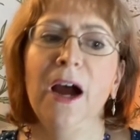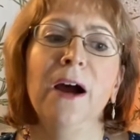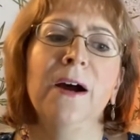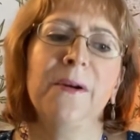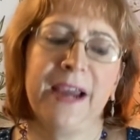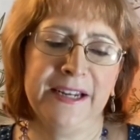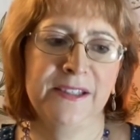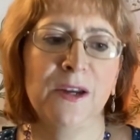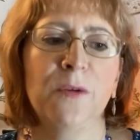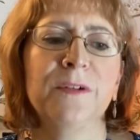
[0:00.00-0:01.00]
Okay,
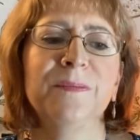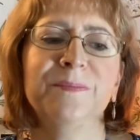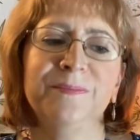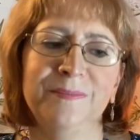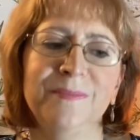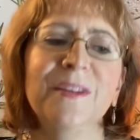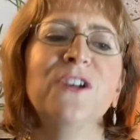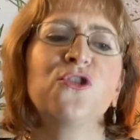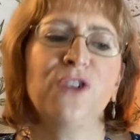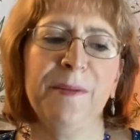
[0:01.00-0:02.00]
so
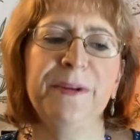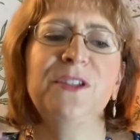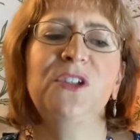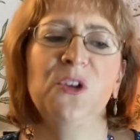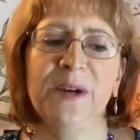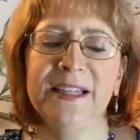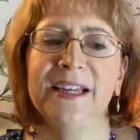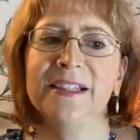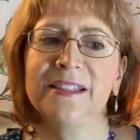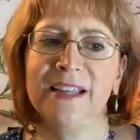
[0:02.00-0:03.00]
Trump is doing
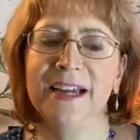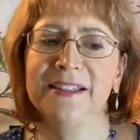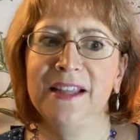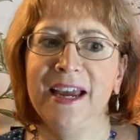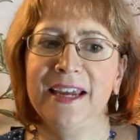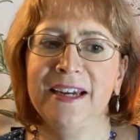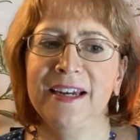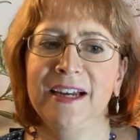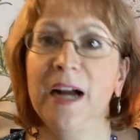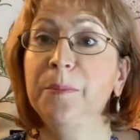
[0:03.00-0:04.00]
this as like
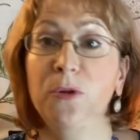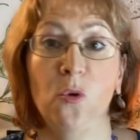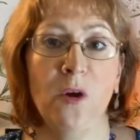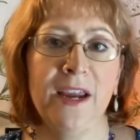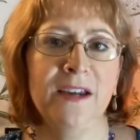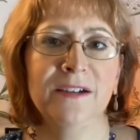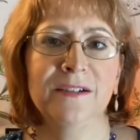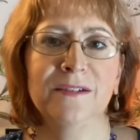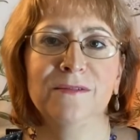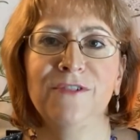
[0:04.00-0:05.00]
a ploy
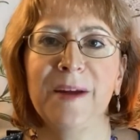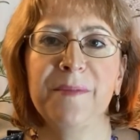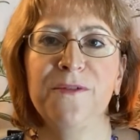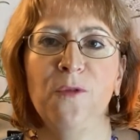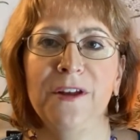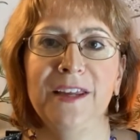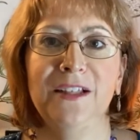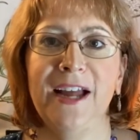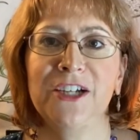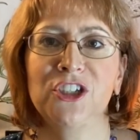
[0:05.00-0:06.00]
right before the
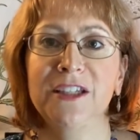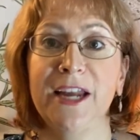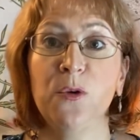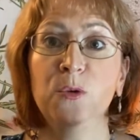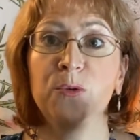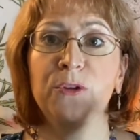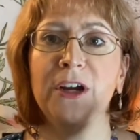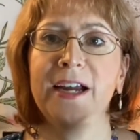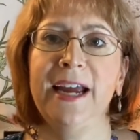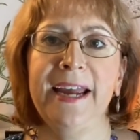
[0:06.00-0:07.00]
election. Like, oh,
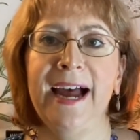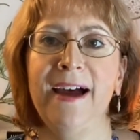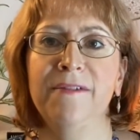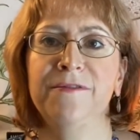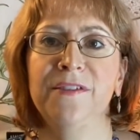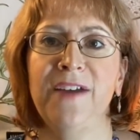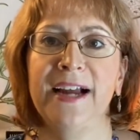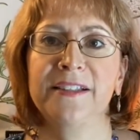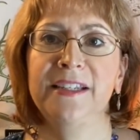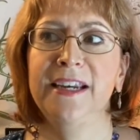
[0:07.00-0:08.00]
look, I have the
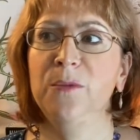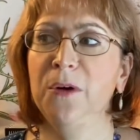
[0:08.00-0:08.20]
vaccine.